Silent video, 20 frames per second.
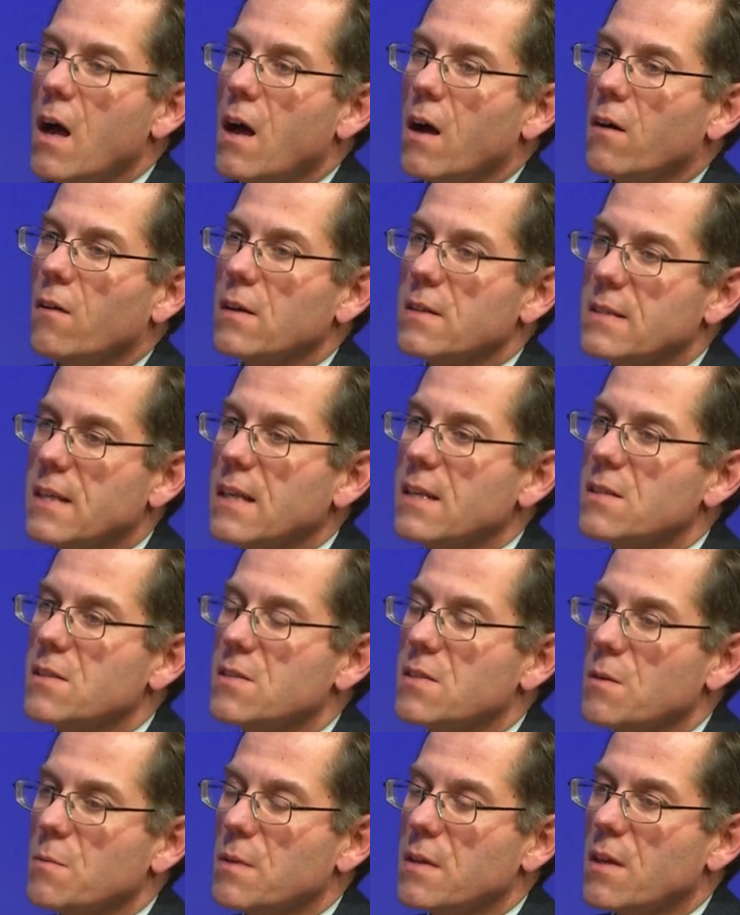Let's get into
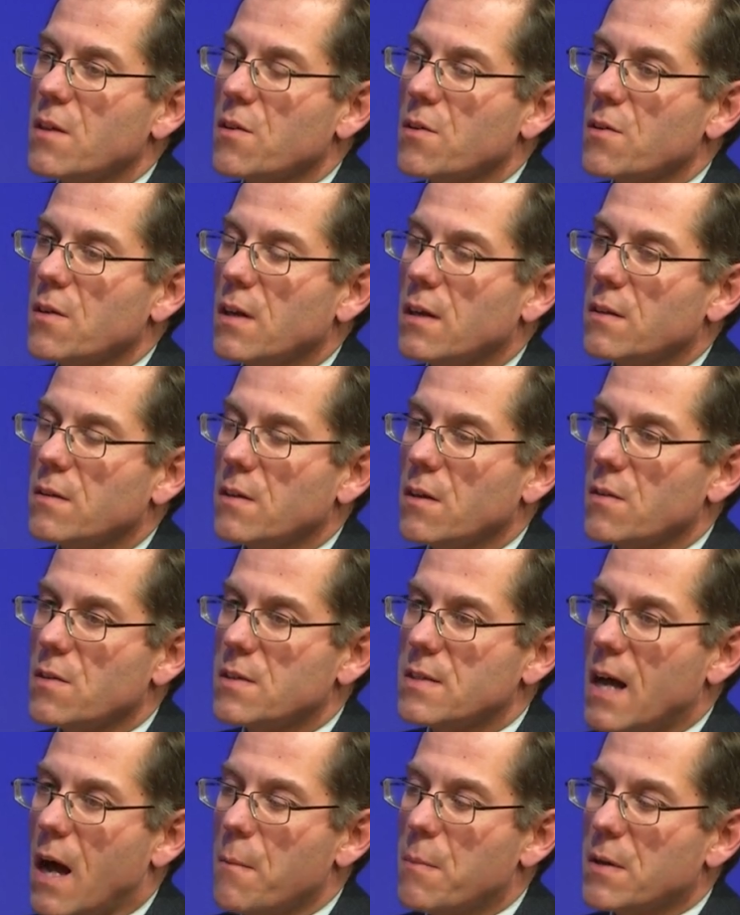some of the other
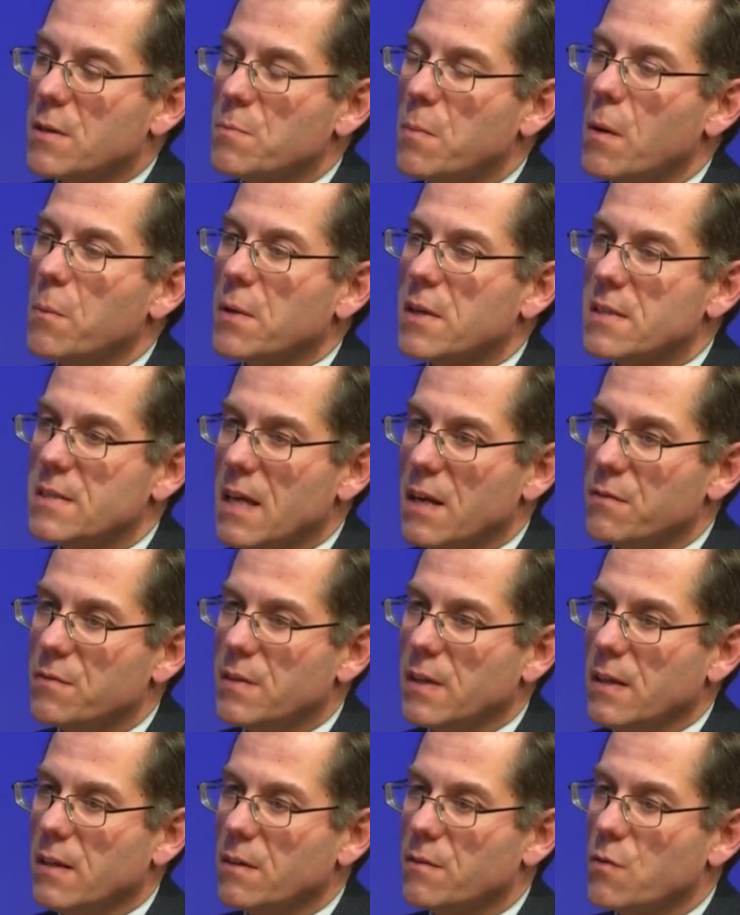topics. Public
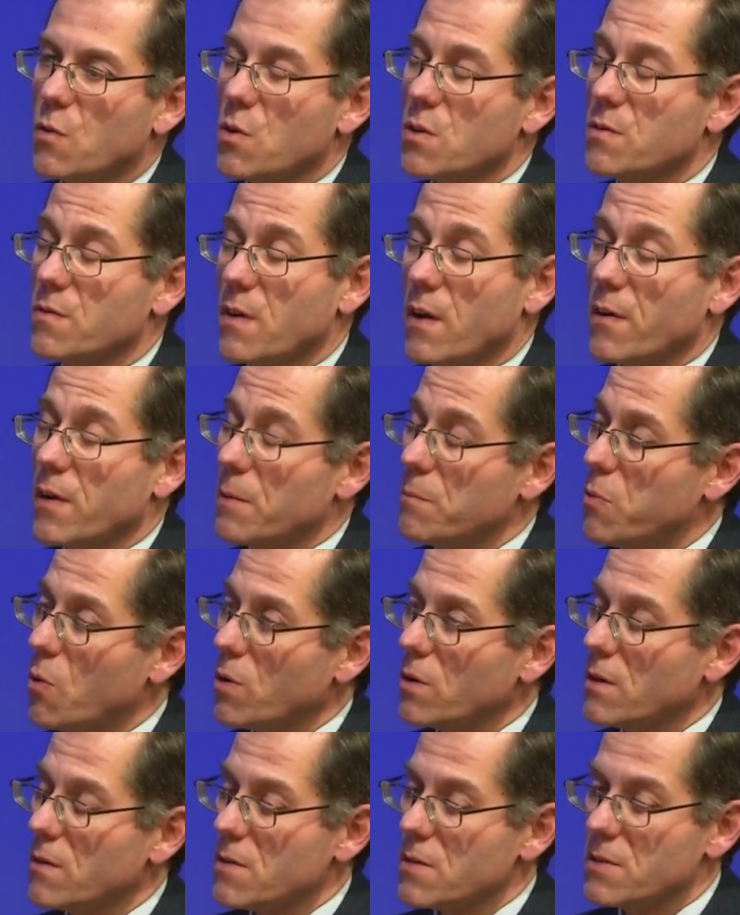safety, of course, very
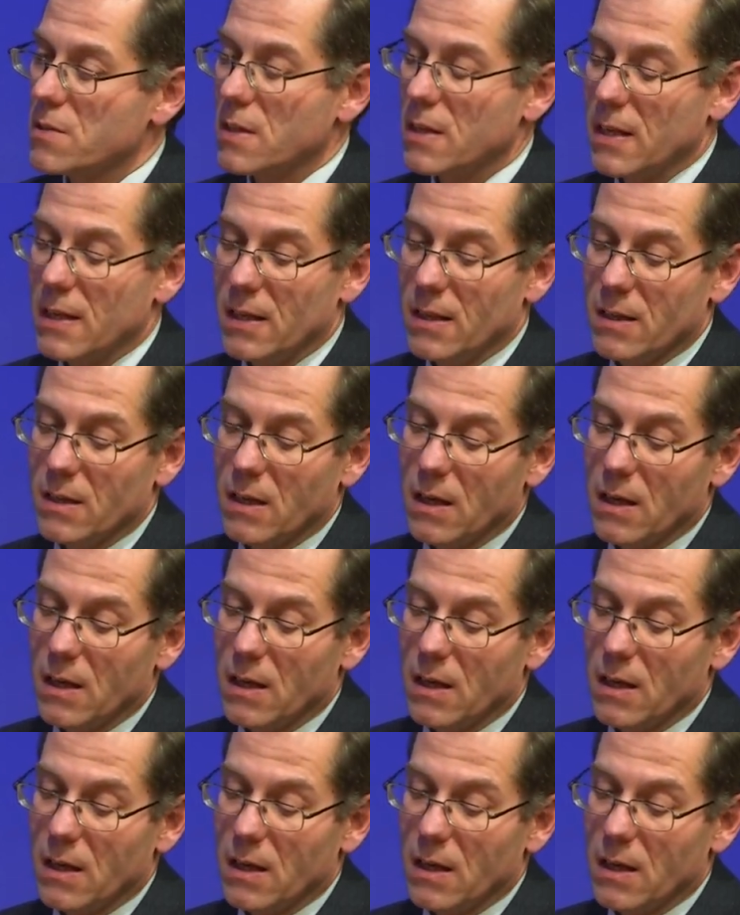important in the city.